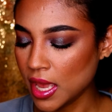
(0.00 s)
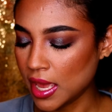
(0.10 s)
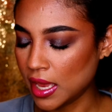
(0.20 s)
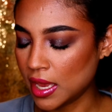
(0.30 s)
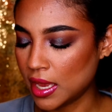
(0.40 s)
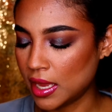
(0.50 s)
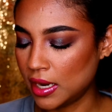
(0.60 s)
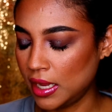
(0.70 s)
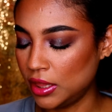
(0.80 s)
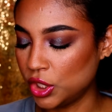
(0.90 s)

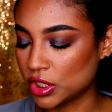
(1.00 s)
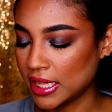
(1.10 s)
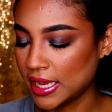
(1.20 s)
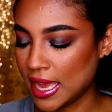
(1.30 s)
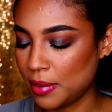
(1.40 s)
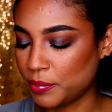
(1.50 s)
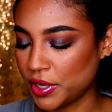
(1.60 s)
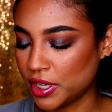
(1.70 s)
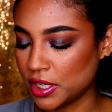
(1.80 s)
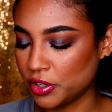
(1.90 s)
and it looked like it had pretty good